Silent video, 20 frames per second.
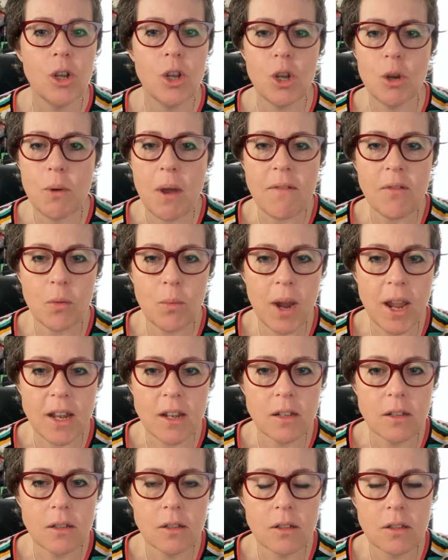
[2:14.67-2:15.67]
whoever
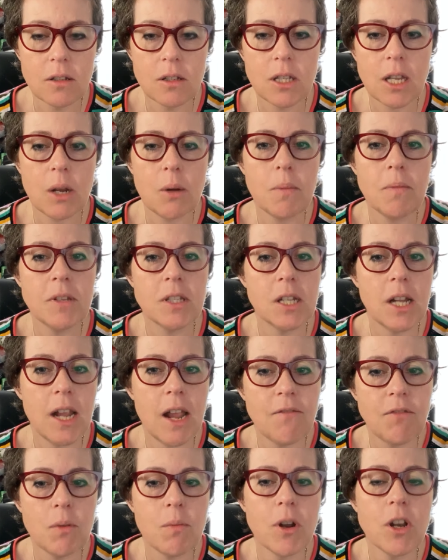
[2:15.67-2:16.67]
wins. So
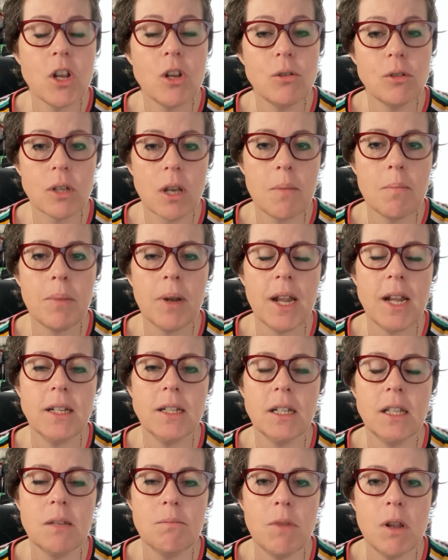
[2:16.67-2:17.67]
obviously everyone who's
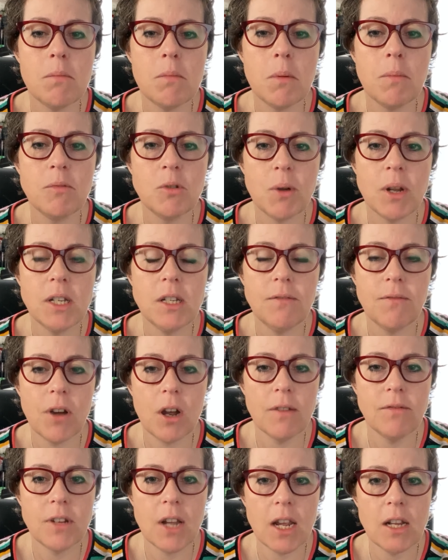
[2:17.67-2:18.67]
completed the minimum
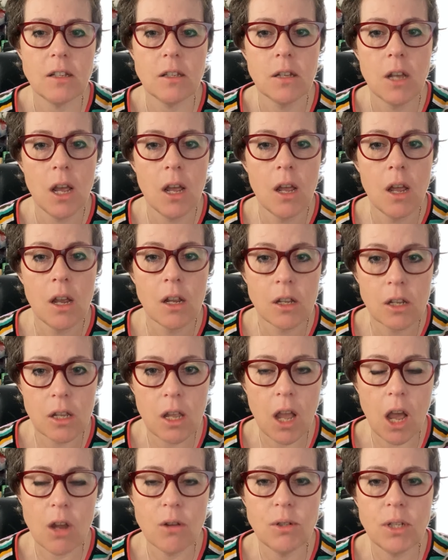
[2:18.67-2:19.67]
25 days
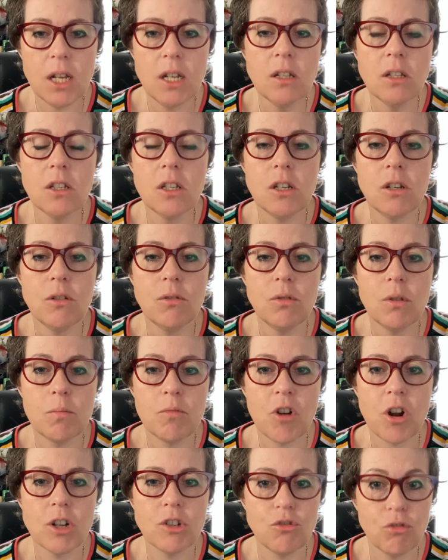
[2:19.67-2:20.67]
goes into the
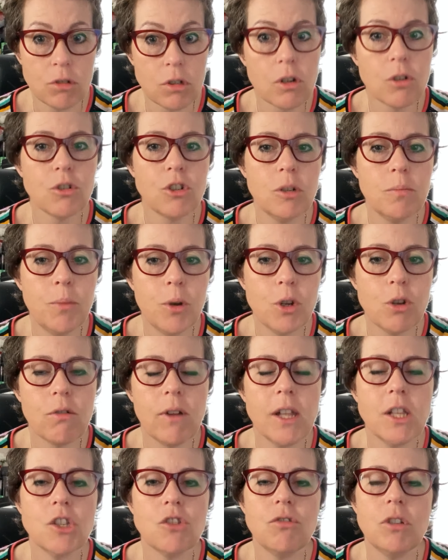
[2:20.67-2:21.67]
prize draw, as long as you put
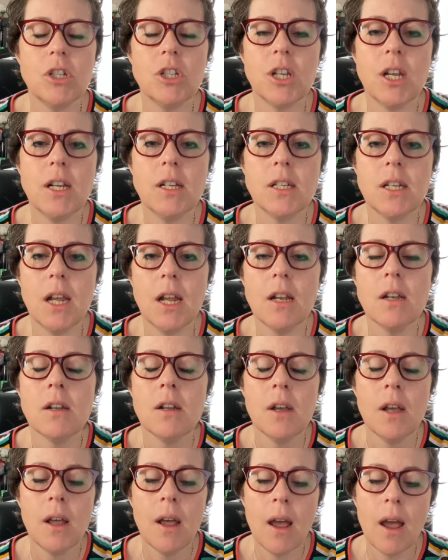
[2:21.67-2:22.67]
your entry sheet in.
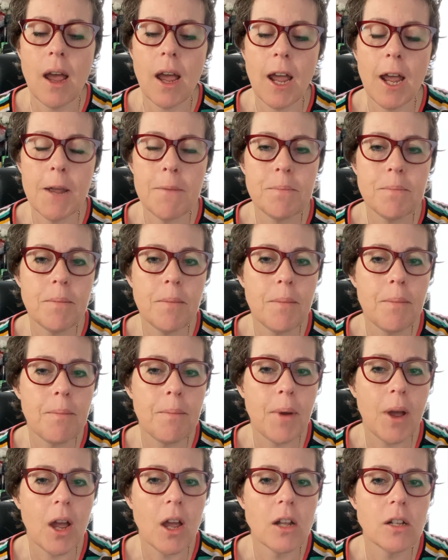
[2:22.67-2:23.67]

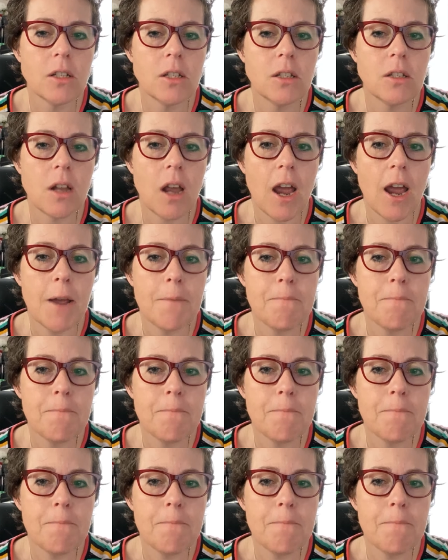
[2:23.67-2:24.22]
But